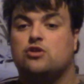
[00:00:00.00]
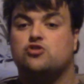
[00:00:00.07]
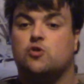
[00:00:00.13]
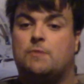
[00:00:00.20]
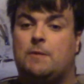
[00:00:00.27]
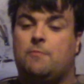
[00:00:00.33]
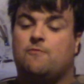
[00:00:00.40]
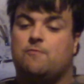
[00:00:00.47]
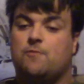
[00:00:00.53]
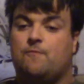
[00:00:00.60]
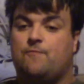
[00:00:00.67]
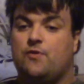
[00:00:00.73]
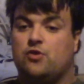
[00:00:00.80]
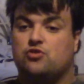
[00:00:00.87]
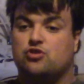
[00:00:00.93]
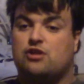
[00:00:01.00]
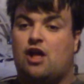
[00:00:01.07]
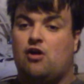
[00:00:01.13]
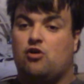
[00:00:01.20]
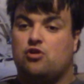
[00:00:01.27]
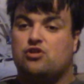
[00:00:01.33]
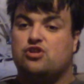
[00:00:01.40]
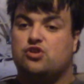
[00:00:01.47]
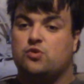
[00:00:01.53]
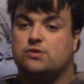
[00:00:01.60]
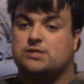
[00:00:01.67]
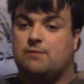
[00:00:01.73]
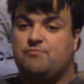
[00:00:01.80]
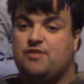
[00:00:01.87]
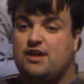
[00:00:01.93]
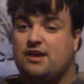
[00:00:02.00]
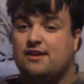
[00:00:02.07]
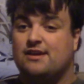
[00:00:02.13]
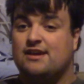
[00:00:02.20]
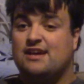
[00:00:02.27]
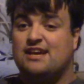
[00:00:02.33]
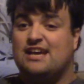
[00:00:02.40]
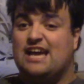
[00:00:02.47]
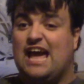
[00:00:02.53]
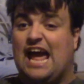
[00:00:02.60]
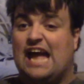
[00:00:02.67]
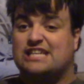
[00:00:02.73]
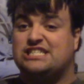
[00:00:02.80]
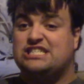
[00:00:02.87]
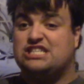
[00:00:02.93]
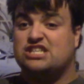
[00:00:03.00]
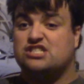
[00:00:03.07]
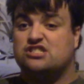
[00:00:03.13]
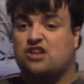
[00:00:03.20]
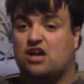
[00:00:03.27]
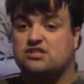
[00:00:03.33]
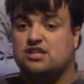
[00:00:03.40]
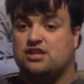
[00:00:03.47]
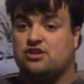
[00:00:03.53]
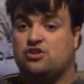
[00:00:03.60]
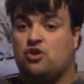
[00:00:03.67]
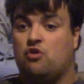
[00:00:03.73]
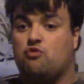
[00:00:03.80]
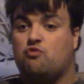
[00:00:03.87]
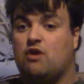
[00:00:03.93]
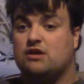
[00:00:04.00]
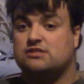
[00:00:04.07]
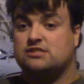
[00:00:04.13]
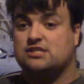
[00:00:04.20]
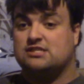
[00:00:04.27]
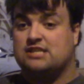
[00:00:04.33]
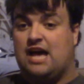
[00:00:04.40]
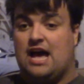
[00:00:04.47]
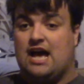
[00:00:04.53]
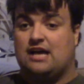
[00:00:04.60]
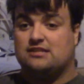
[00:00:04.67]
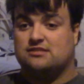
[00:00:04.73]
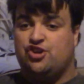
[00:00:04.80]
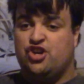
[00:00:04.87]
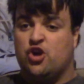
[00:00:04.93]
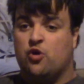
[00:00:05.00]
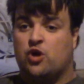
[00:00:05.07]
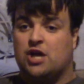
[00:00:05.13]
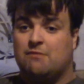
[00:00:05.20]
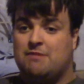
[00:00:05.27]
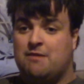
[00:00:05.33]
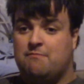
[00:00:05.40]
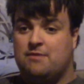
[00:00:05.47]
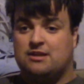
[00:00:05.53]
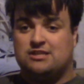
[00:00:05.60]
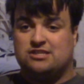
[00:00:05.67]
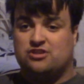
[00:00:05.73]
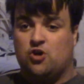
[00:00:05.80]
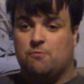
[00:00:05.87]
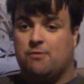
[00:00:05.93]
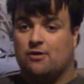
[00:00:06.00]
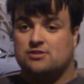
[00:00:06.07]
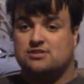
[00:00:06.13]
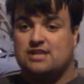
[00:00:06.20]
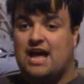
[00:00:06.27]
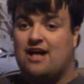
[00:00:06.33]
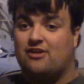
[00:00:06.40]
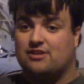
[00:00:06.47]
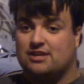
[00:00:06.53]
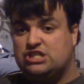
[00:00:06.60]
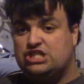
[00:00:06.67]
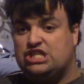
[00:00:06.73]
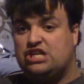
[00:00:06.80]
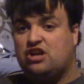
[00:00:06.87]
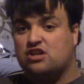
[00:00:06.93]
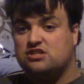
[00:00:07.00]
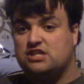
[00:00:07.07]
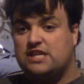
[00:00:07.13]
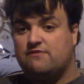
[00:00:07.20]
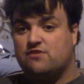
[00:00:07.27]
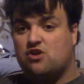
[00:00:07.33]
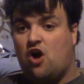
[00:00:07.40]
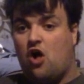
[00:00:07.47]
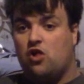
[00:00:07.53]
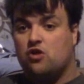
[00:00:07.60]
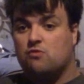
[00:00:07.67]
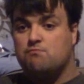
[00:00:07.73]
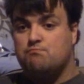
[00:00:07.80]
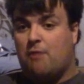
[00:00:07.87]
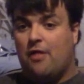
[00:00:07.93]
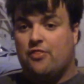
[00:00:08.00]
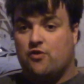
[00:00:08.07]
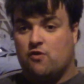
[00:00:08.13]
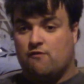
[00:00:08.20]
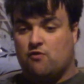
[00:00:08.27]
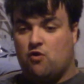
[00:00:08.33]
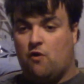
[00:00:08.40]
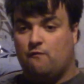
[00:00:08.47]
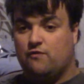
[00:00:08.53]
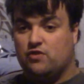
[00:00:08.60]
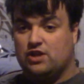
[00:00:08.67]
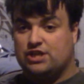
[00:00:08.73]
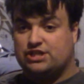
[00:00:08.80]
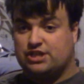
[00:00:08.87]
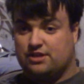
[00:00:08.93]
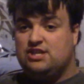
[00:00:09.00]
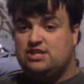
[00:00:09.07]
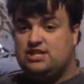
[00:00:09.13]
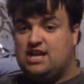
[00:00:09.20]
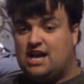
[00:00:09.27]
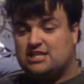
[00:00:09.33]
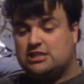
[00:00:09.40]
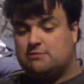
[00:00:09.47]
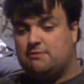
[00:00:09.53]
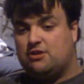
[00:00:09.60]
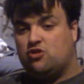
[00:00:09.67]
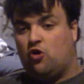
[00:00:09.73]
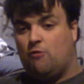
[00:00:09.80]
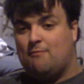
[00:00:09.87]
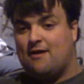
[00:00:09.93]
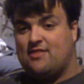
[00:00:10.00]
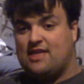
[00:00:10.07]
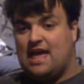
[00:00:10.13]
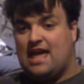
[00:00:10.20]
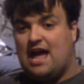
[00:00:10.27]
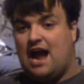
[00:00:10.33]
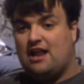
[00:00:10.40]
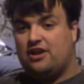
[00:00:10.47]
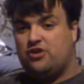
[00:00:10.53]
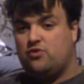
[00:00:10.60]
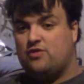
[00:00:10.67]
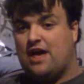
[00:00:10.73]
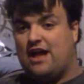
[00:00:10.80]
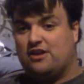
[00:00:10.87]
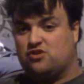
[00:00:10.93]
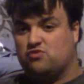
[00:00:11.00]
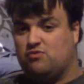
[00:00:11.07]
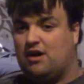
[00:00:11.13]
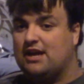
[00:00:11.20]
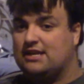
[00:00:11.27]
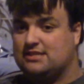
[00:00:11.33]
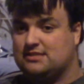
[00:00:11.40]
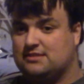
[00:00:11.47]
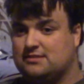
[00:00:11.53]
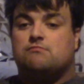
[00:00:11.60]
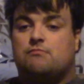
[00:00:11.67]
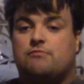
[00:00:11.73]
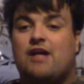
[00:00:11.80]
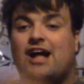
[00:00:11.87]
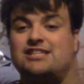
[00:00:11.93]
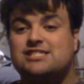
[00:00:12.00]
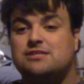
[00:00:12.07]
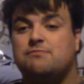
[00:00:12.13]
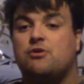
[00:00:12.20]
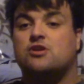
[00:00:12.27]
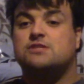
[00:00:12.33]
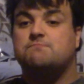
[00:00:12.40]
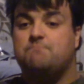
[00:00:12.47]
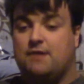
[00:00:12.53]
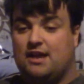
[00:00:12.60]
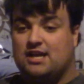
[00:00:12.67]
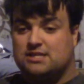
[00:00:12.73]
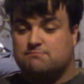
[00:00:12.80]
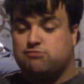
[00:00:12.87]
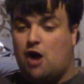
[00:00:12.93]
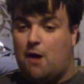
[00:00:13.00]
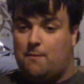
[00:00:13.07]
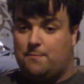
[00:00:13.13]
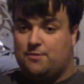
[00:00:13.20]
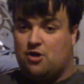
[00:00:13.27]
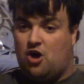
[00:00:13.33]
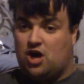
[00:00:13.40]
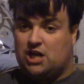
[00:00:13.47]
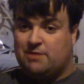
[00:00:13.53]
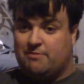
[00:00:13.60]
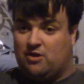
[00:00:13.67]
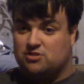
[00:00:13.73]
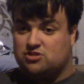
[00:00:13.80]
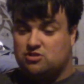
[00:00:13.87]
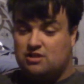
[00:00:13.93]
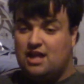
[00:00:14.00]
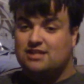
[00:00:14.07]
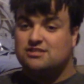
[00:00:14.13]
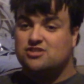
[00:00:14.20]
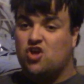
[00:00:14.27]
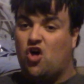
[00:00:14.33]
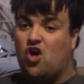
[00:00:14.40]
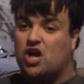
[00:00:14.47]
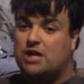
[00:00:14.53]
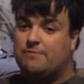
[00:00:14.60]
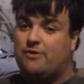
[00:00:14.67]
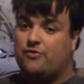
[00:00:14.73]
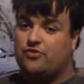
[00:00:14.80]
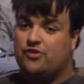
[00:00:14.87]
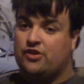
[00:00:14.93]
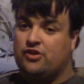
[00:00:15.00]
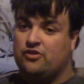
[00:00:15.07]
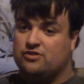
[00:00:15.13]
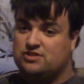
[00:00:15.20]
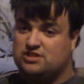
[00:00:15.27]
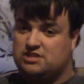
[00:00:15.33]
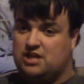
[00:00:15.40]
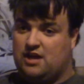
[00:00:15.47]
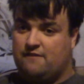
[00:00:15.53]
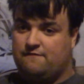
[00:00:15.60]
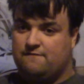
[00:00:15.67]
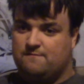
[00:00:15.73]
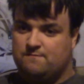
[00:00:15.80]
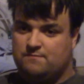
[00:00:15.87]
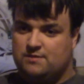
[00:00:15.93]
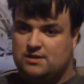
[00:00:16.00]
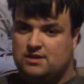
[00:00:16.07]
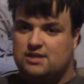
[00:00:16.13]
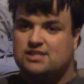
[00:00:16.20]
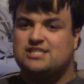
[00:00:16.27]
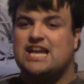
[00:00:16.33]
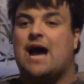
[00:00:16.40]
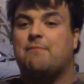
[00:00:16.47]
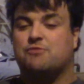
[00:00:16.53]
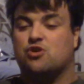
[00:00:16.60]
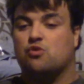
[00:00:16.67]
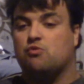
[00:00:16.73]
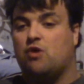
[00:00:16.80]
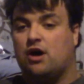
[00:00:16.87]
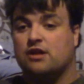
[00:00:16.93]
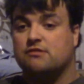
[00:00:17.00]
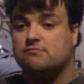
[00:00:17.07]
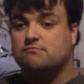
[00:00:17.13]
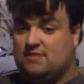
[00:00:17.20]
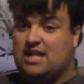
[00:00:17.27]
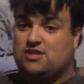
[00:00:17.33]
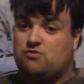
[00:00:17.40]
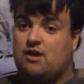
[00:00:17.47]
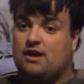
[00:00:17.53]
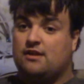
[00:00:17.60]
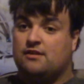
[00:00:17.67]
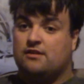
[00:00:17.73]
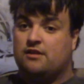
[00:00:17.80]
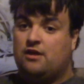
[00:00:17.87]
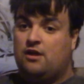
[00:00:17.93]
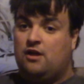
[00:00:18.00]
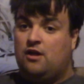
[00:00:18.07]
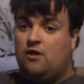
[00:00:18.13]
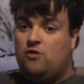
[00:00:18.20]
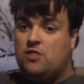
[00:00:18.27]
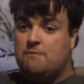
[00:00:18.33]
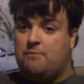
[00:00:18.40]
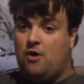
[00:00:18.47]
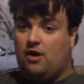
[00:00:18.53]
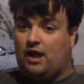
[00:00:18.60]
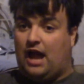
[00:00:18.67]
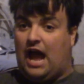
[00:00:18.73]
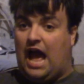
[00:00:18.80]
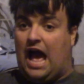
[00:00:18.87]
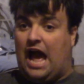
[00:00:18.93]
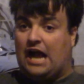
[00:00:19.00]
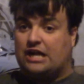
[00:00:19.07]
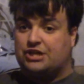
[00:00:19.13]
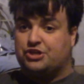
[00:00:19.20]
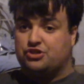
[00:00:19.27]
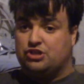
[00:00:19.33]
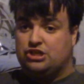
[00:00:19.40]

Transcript: or people from the future, tell her to do something, and she just does it. No questions asked. No commitment, no personality. She doesn't even call her mother of her own volition. She has to be told by the AI to do that twice. That's the book's biggest problem talked about, so let's talk about the good stuff. Chapter 1. That's right. The book actually